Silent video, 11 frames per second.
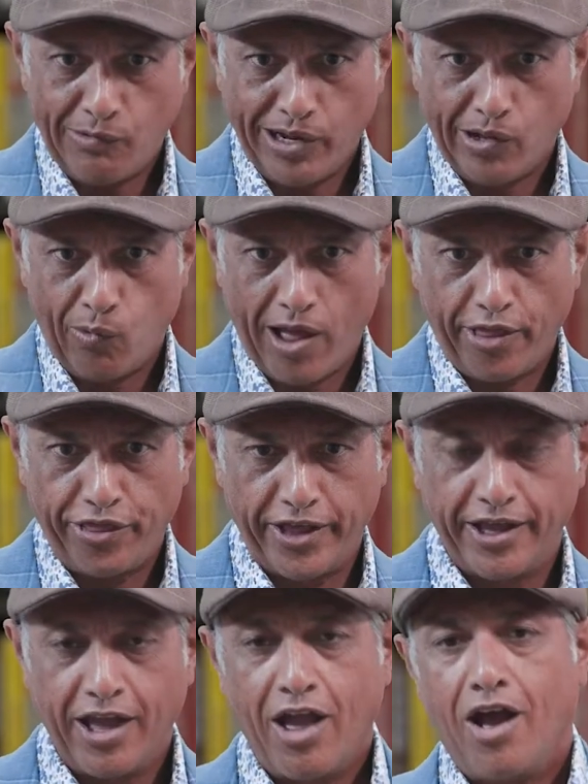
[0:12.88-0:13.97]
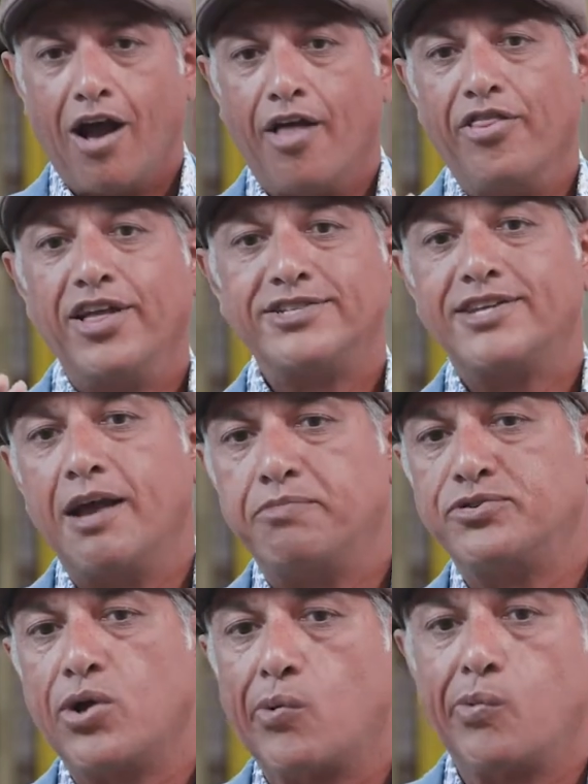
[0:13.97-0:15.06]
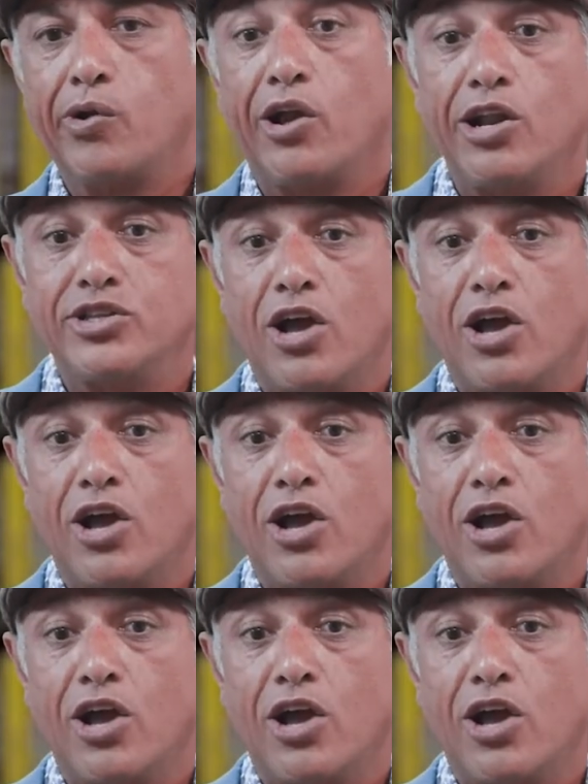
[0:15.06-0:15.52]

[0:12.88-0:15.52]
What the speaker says: Real Wealthy. On this episode, we're going to